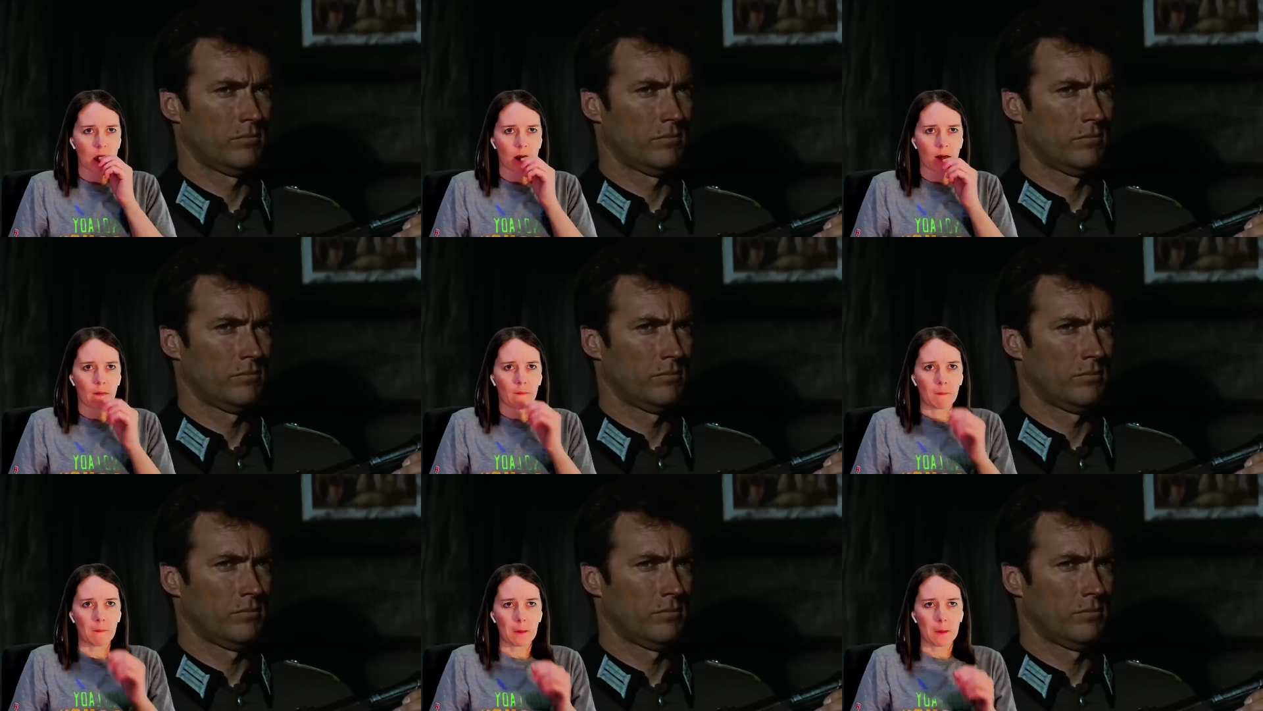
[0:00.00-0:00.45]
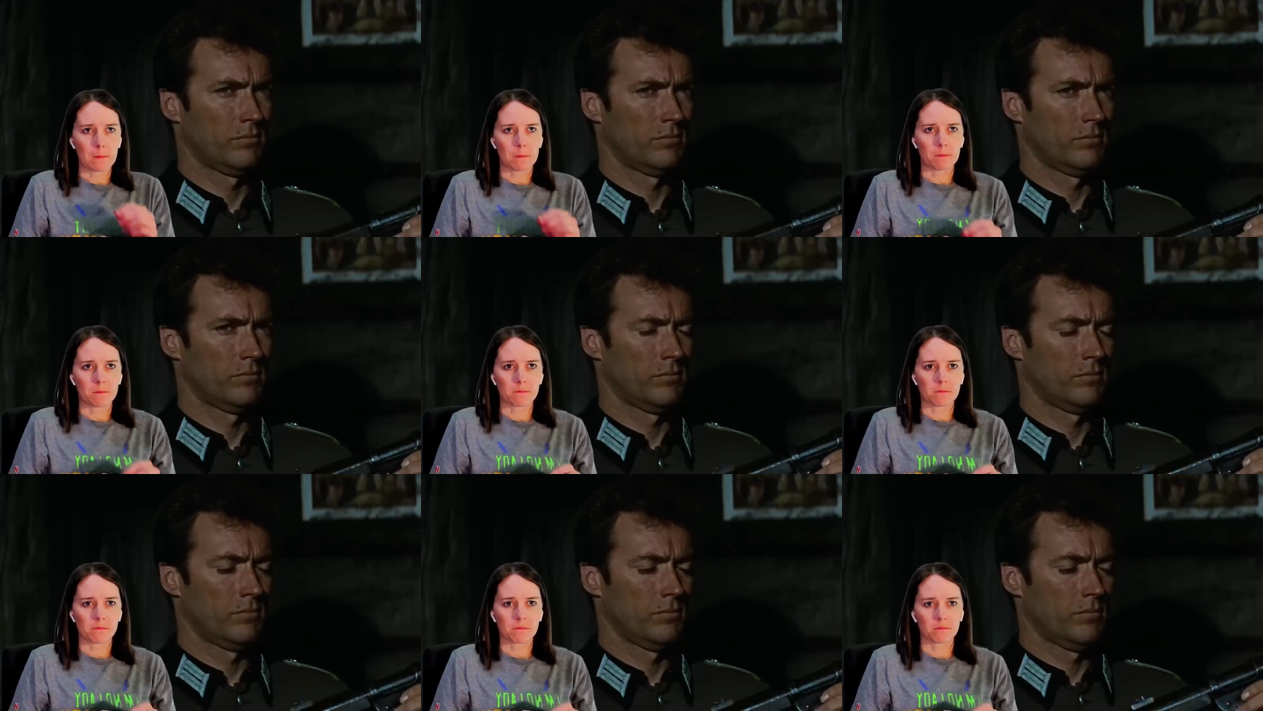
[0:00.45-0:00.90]

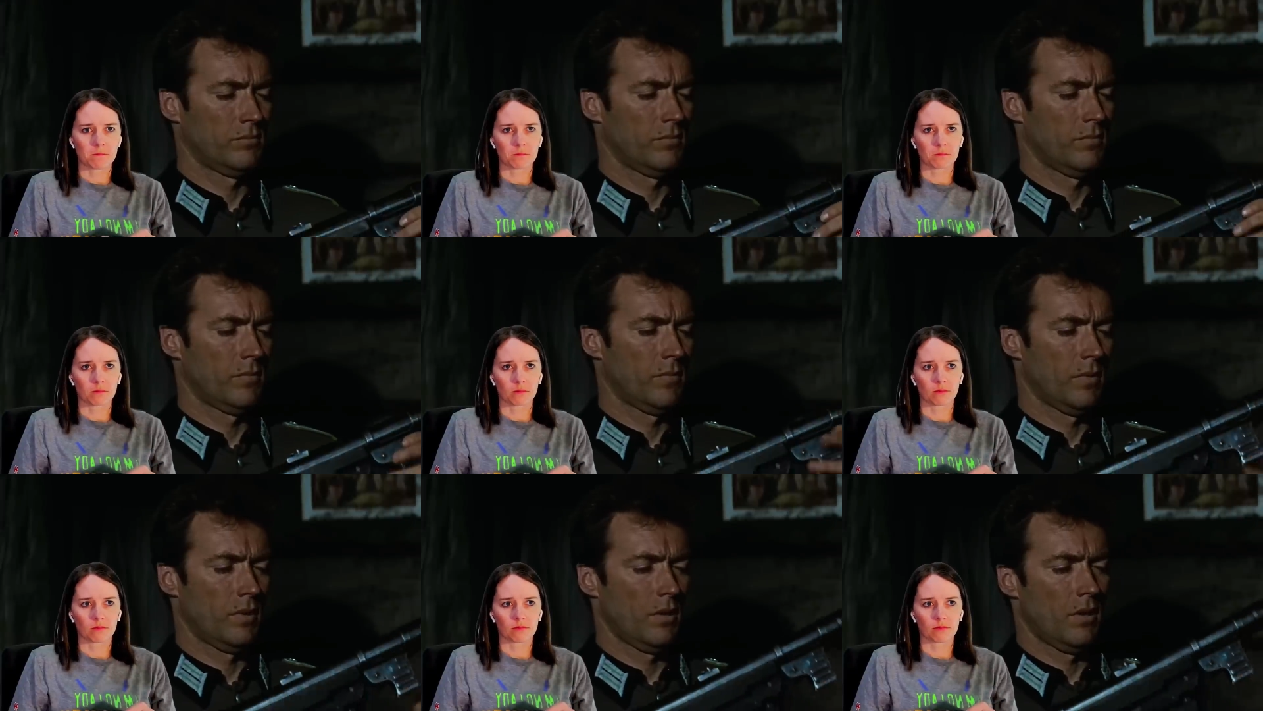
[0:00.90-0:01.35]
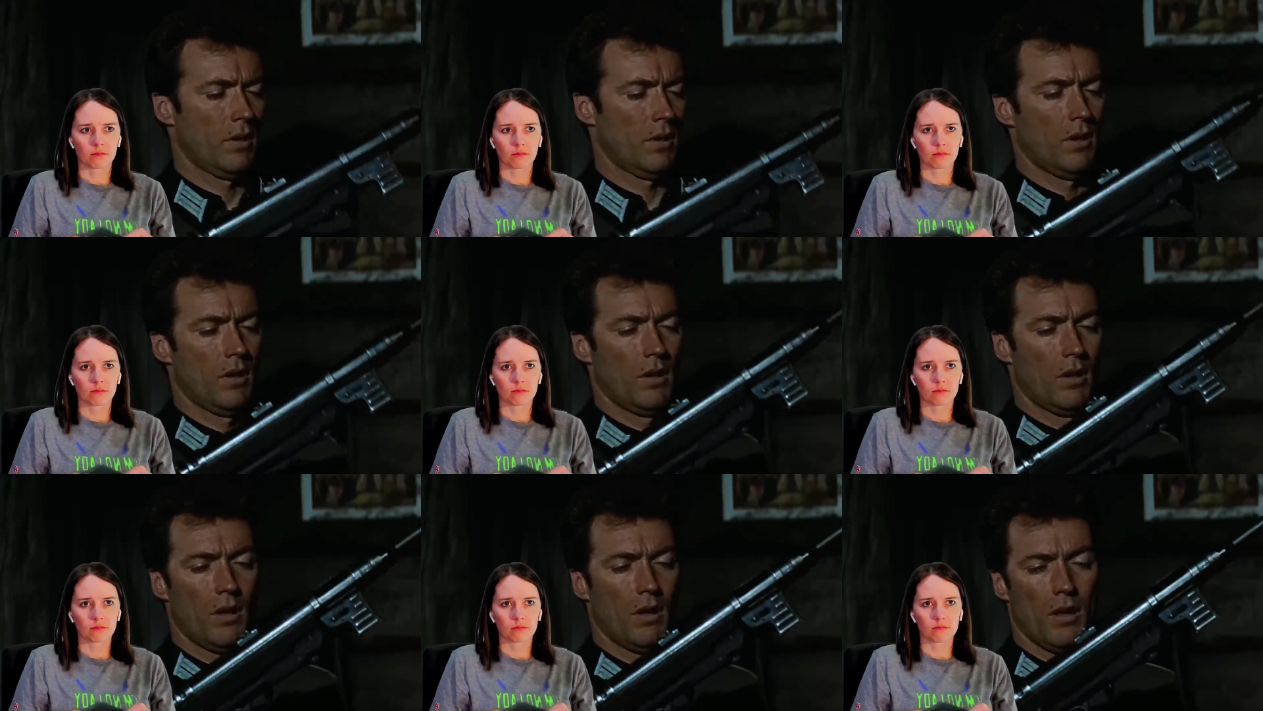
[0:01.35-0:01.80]

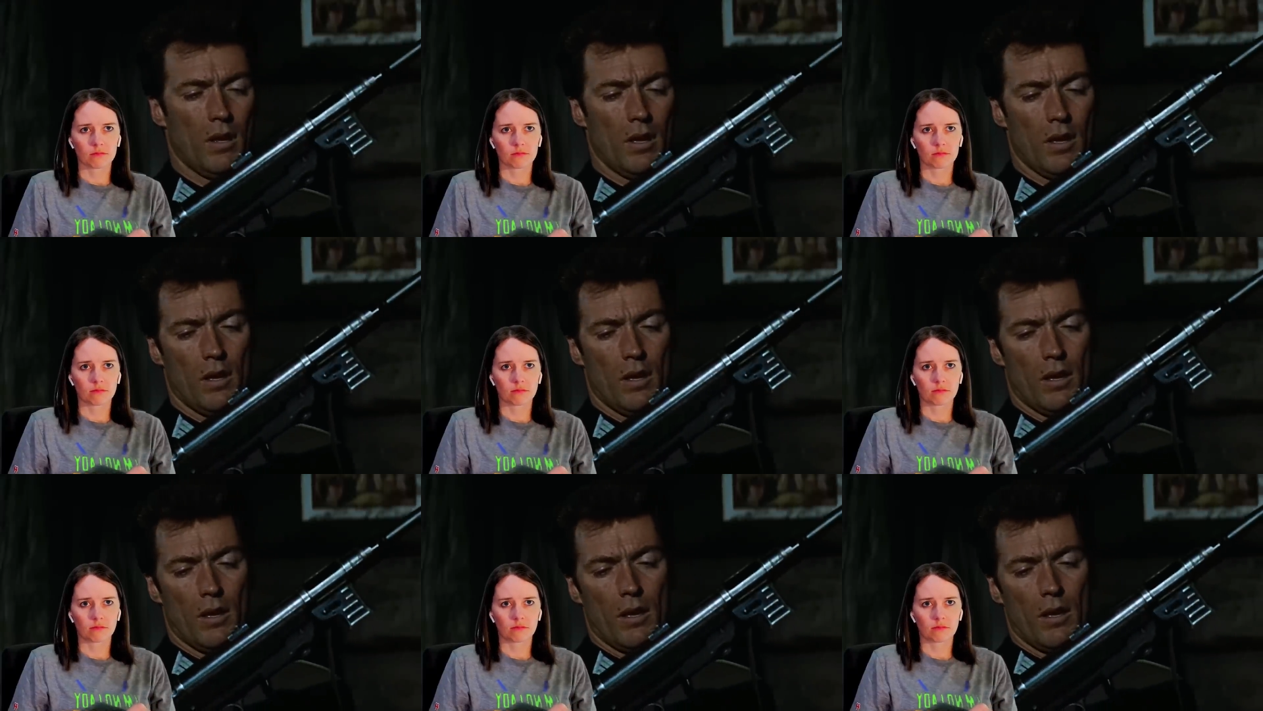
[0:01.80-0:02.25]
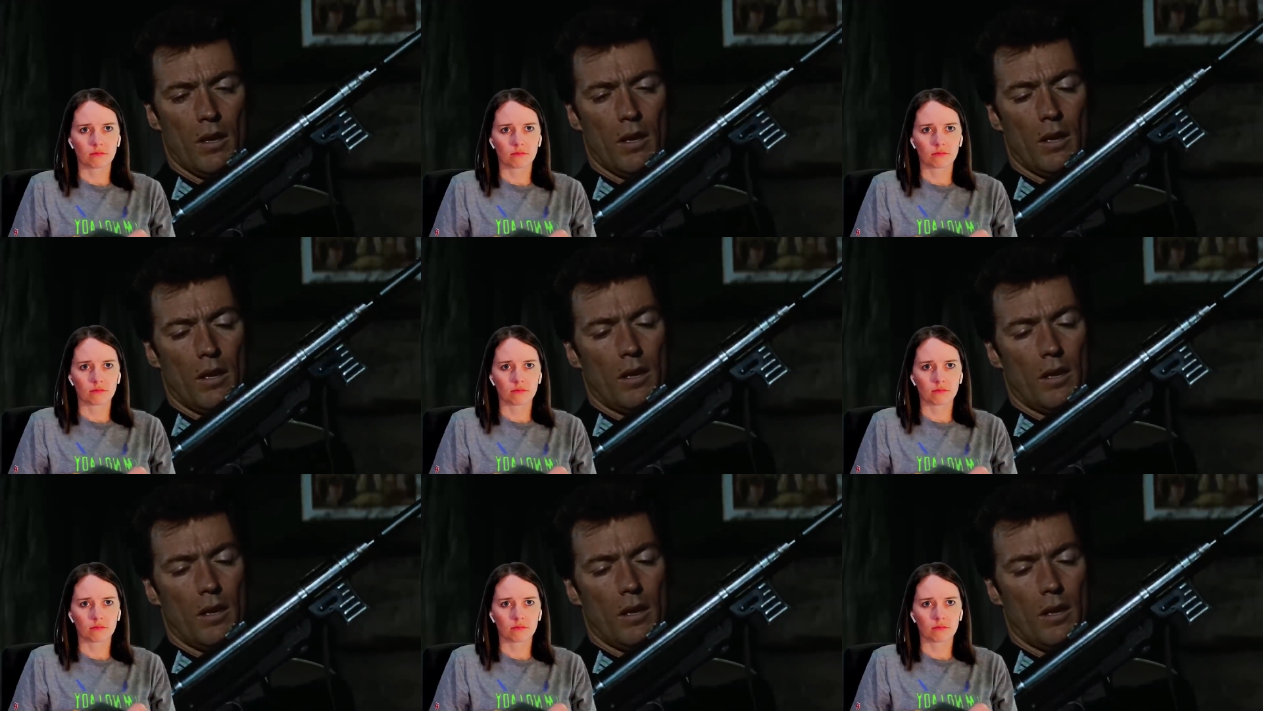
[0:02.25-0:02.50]
Nothing is said.